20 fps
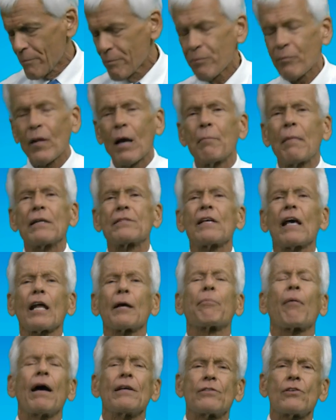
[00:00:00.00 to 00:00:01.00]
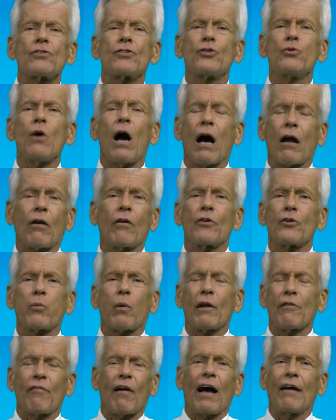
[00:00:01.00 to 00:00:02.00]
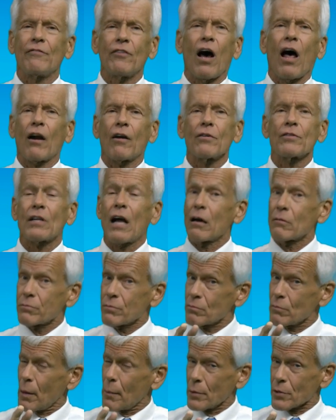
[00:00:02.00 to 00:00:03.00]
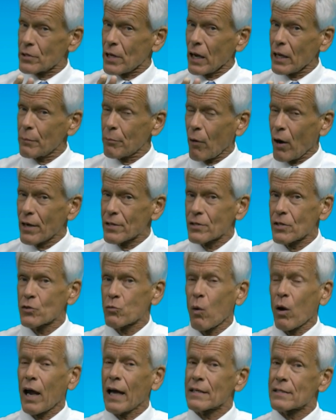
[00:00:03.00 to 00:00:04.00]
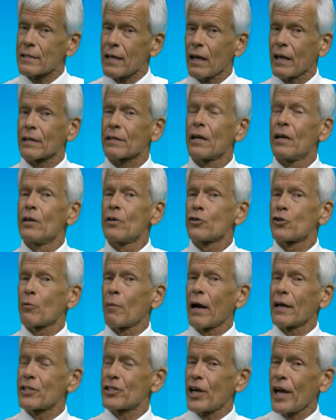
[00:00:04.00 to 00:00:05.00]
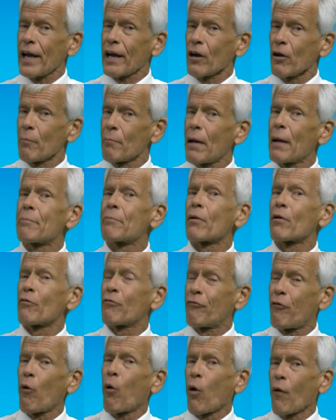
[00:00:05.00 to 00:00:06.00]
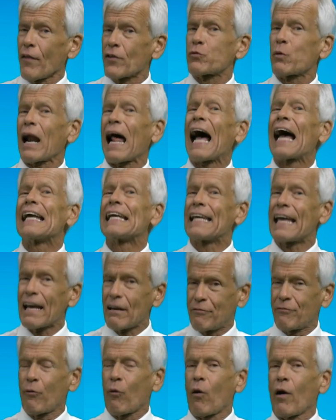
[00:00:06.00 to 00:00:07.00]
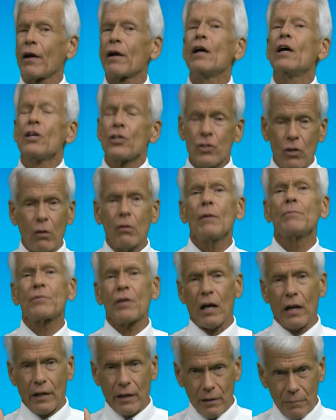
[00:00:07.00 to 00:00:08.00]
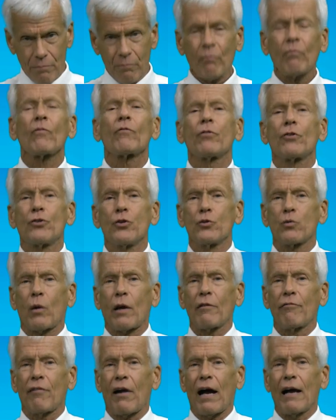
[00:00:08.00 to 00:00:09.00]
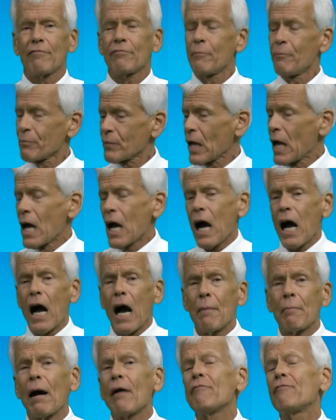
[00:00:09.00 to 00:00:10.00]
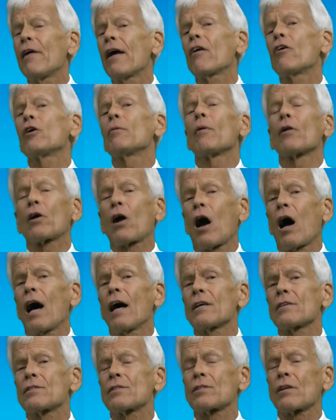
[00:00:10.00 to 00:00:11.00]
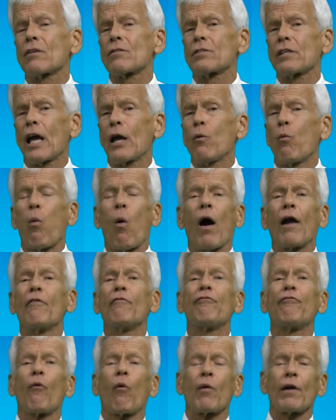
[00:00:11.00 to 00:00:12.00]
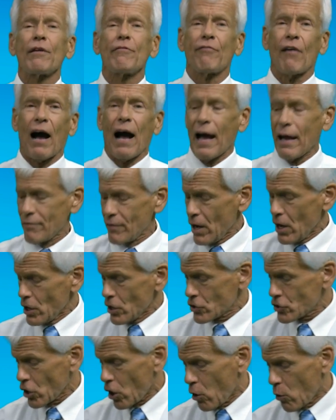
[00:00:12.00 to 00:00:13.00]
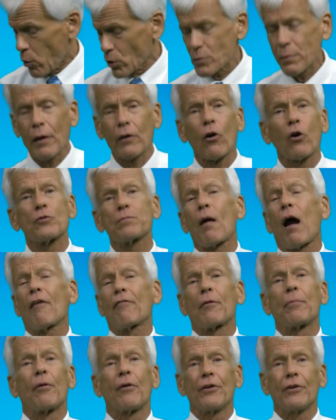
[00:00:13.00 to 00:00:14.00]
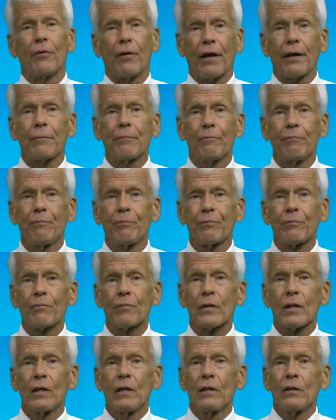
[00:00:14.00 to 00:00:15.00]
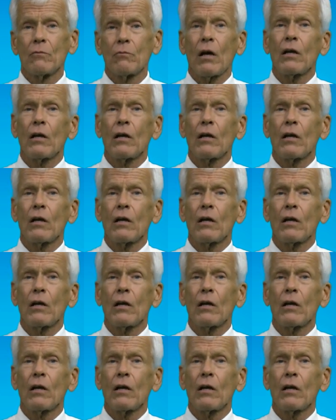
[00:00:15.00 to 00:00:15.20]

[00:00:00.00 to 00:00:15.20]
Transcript: My selling price is $225. Now, remember, selling price is what I sell it to my channel member for. That's what I get for it. So I'm selling it for $225. My variable costs are, say, $145. So what's my gross profit per unit? Well,